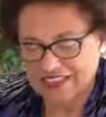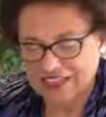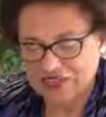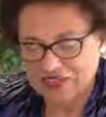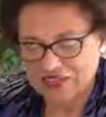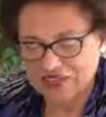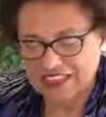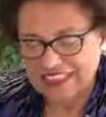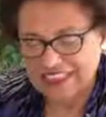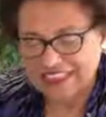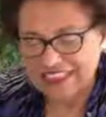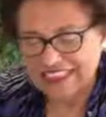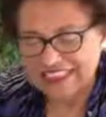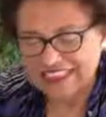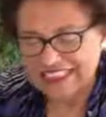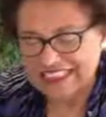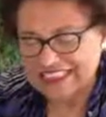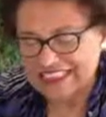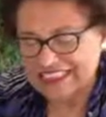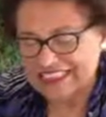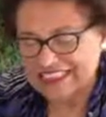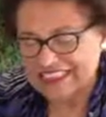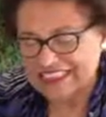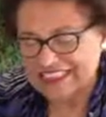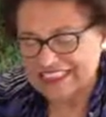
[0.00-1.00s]

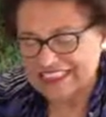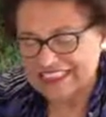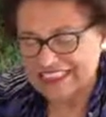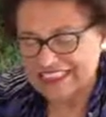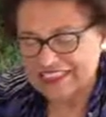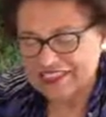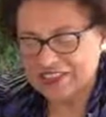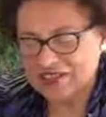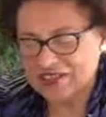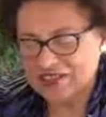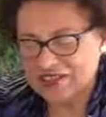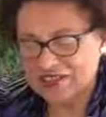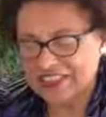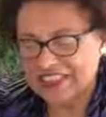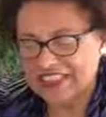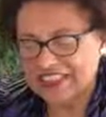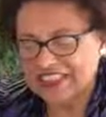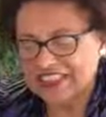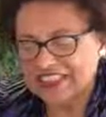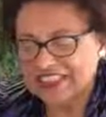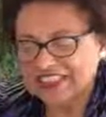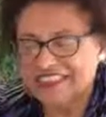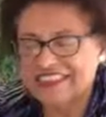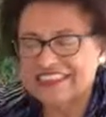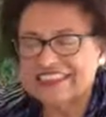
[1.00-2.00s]
Release is a letting go of
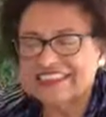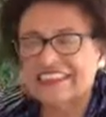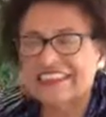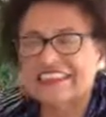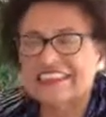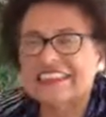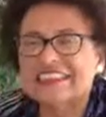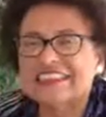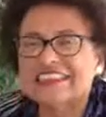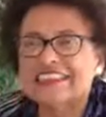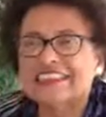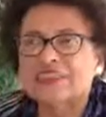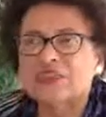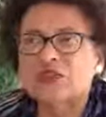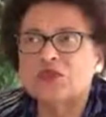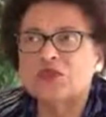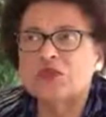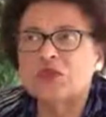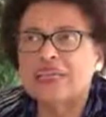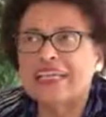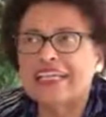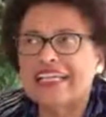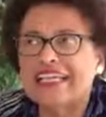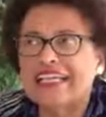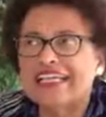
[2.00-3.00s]
anything that stands in the
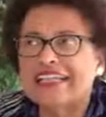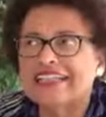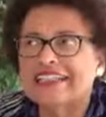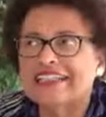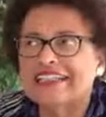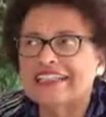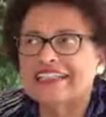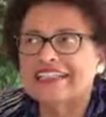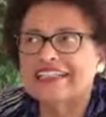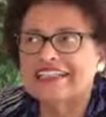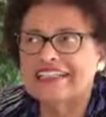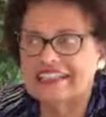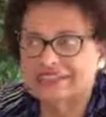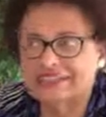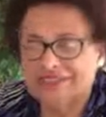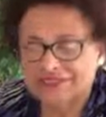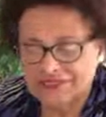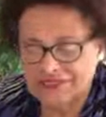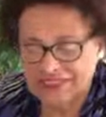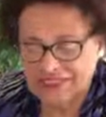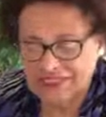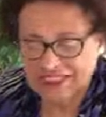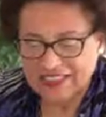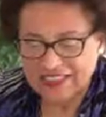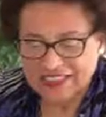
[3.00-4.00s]
way
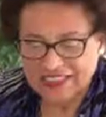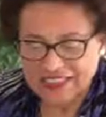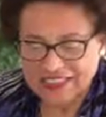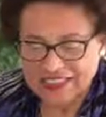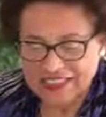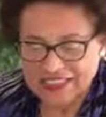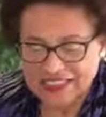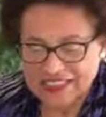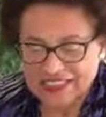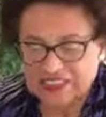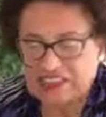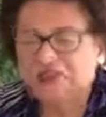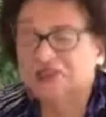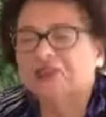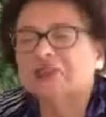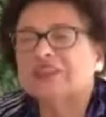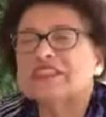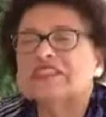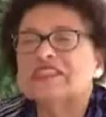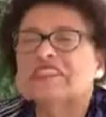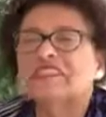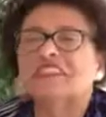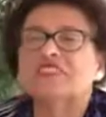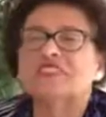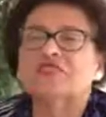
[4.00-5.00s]
of
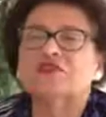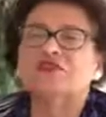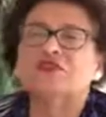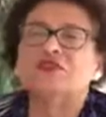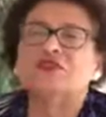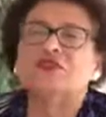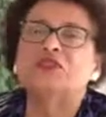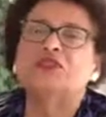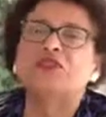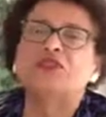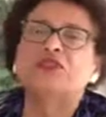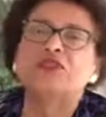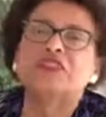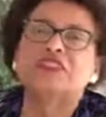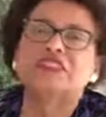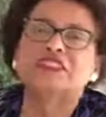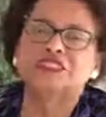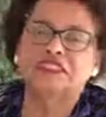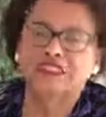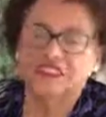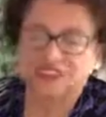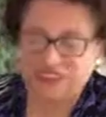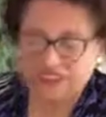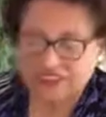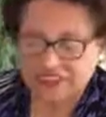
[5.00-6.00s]
expressing the
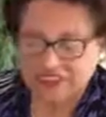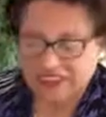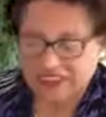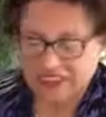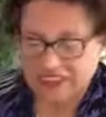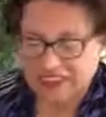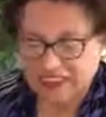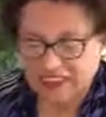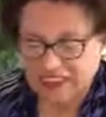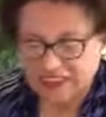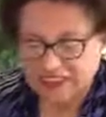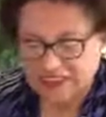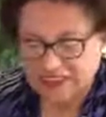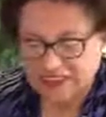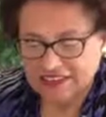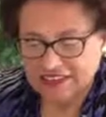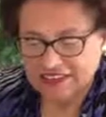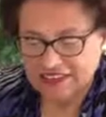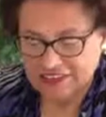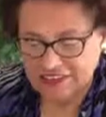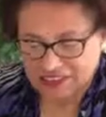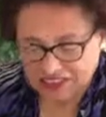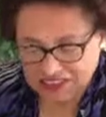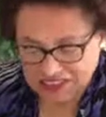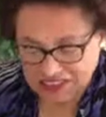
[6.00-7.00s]
fullness of God's
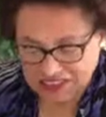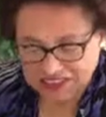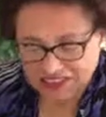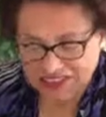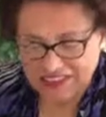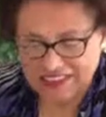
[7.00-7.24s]
good.